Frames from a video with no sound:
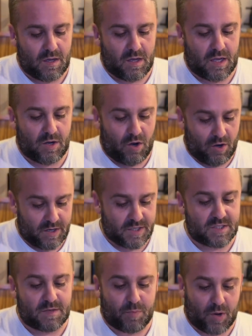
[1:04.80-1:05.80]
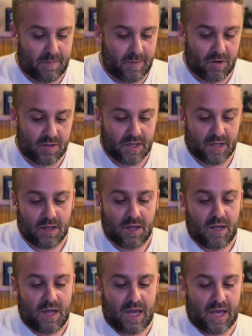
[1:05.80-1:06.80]
an artist primarily,
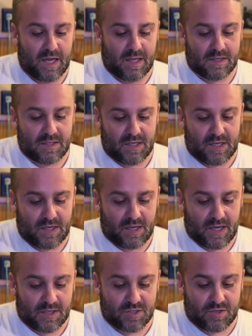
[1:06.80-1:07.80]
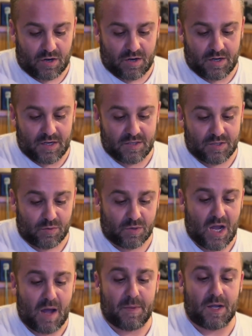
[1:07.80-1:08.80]
and he had started his own
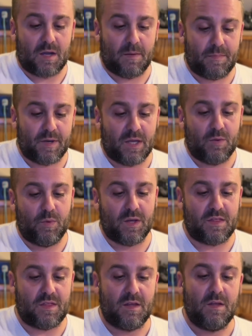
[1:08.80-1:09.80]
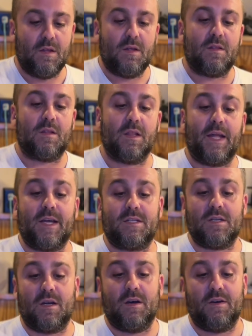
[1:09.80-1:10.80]
comic company with the
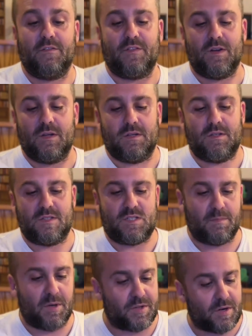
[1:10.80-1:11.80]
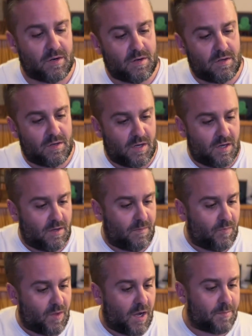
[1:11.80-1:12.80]
likes of some other
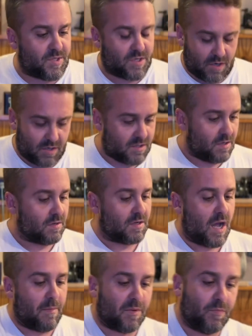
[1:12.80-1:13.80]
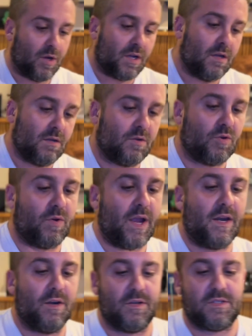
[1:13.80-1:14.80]
upstart comic book
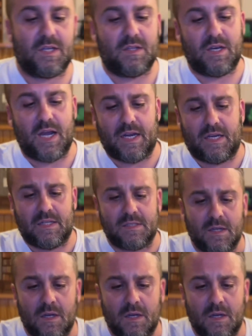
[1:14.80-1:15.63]
creators in the 90s,